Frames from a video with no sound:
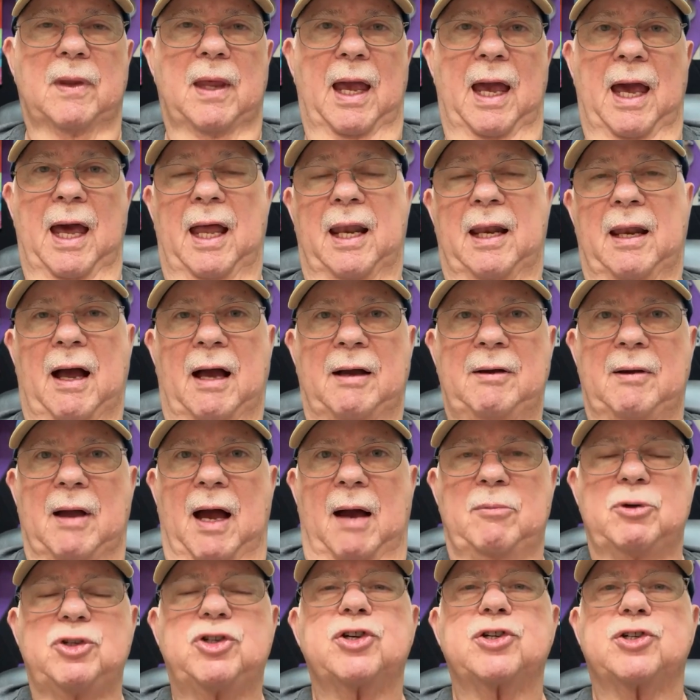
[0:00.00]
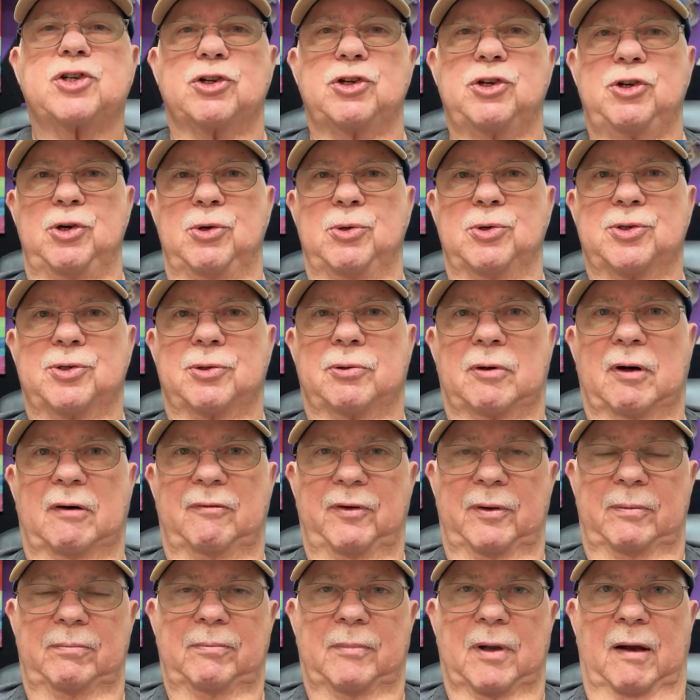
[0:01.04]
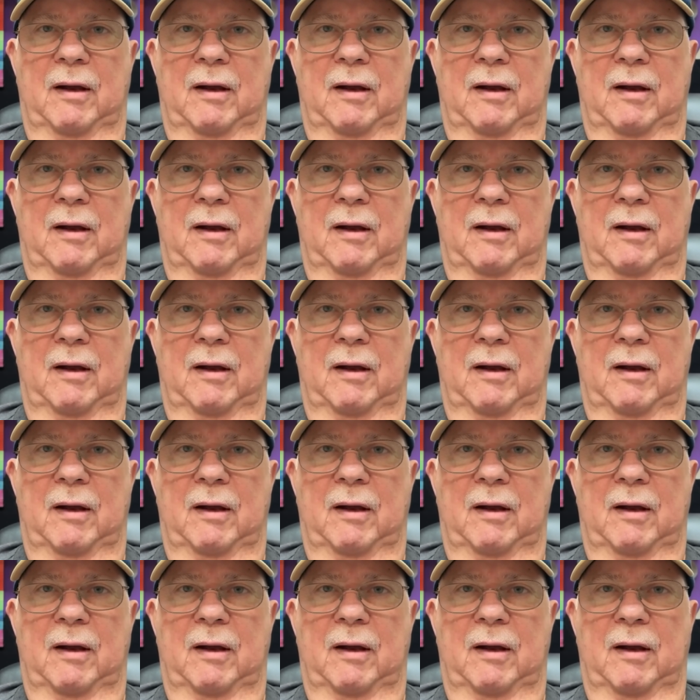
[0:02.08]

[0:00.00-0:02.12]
and I was just a user of it.